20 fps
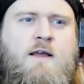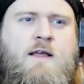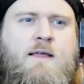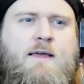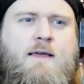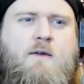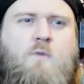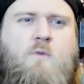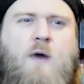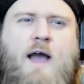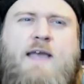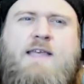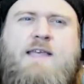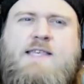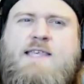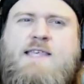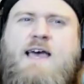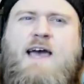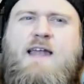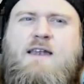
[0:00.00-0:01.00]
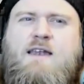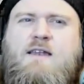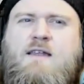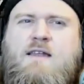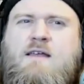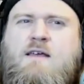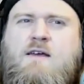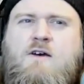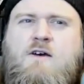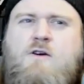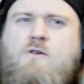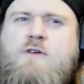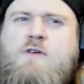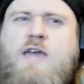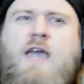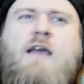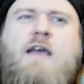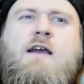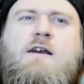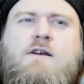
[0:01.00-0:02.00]
Like, why is that? Who
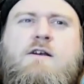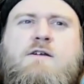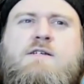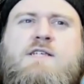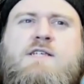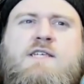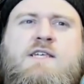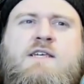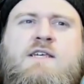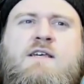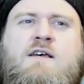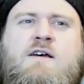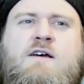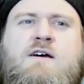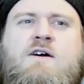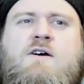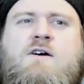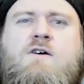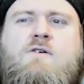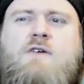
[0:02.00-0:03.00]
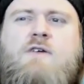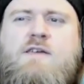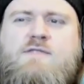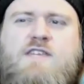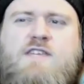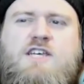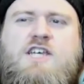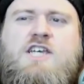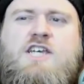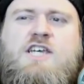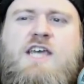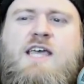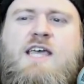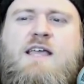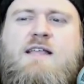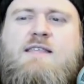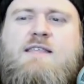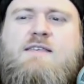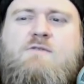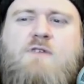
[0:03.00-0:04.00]
cares? Who gives a
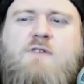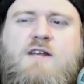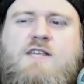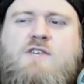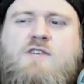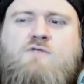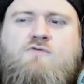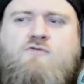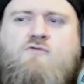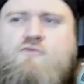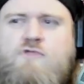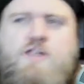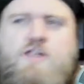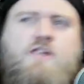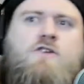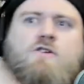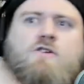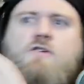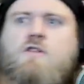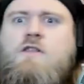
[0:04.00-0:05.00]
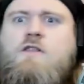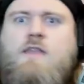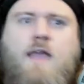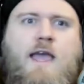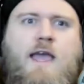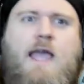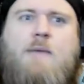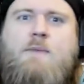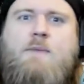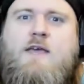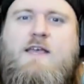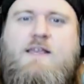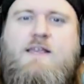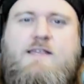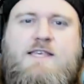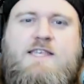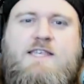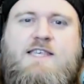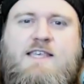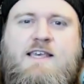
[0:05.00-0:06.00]
shit what his real name
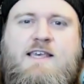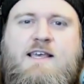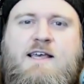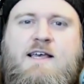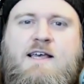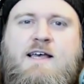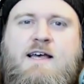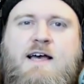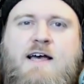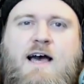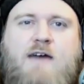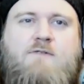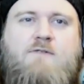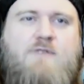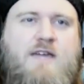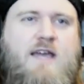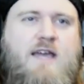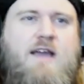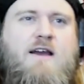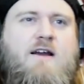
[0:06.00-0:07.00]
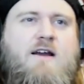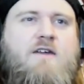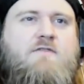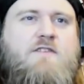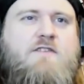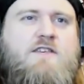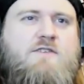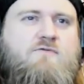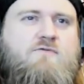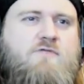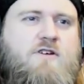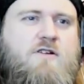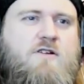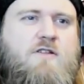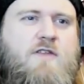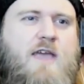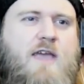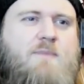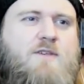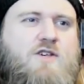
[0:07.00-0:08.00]
is? I don't care if his
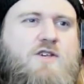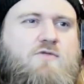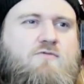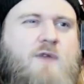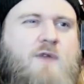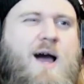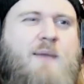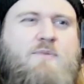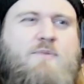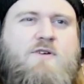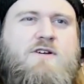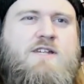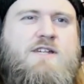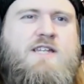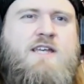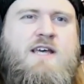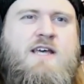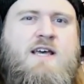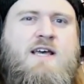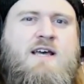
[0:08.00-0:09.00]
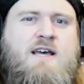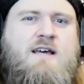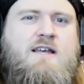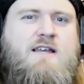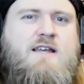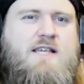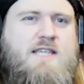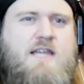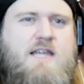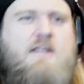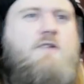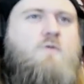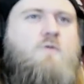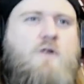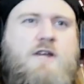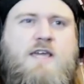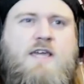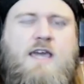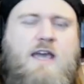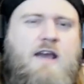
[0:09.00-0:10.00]
real name is Robert. Does
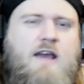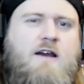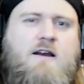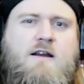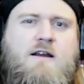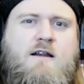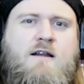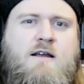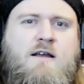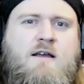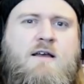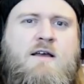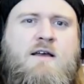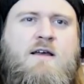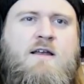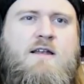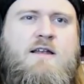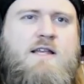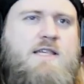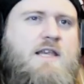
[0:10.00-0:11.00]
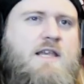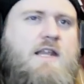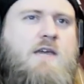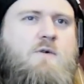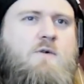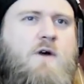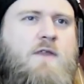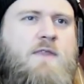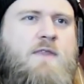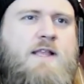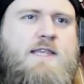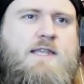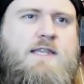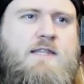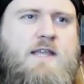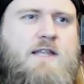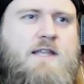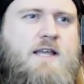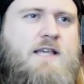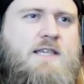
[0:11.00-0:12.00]
anyone care? Does anyone that's
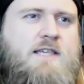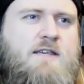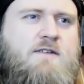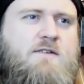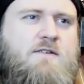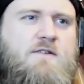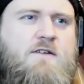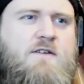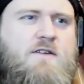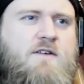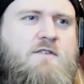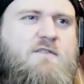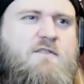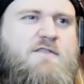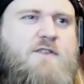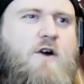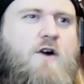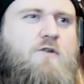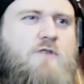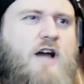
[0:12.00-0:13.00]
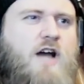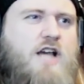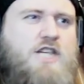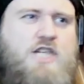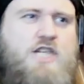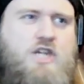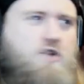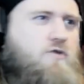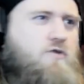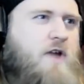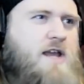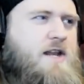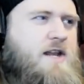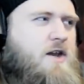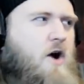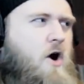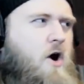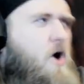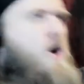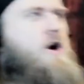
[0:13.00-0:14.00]
that doesn't vote a straight
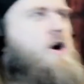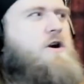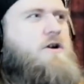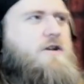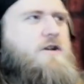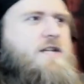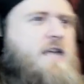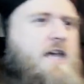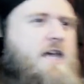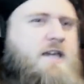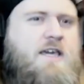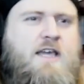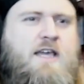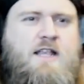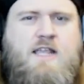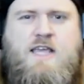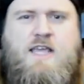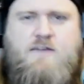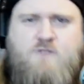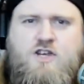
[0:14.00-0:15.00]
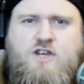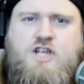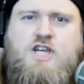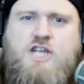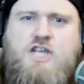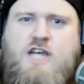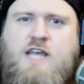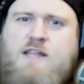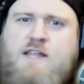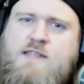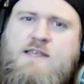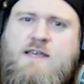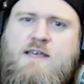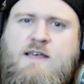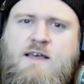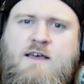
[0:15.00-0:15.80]
R ticket give a shit